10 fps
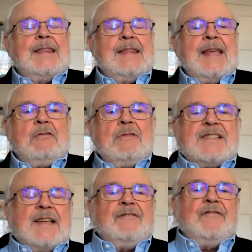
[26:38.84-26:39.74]
There
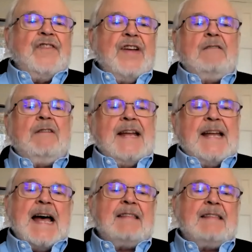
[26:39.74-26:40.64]
is a very
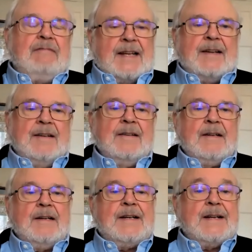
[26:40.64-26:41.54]
Catholic,
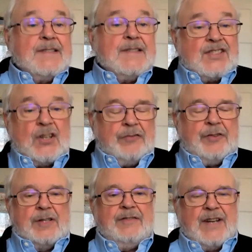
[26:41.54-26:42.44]

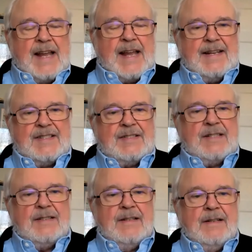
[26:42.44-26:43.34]
conservative
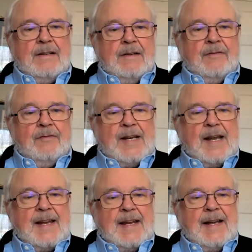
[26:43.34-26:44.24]
case for
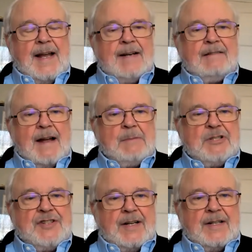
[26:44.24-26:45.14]
taking on
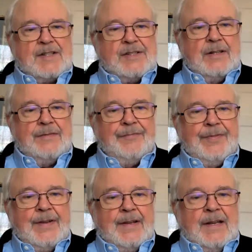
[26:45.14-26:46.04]
climate change.
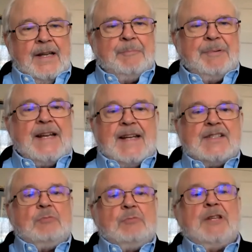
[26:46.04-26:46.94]
It
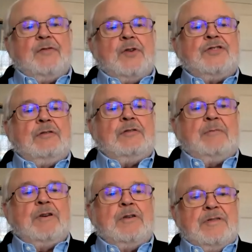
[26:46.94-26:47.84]
begins with the virtue
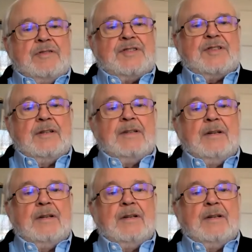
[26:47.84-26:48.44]
of prudence.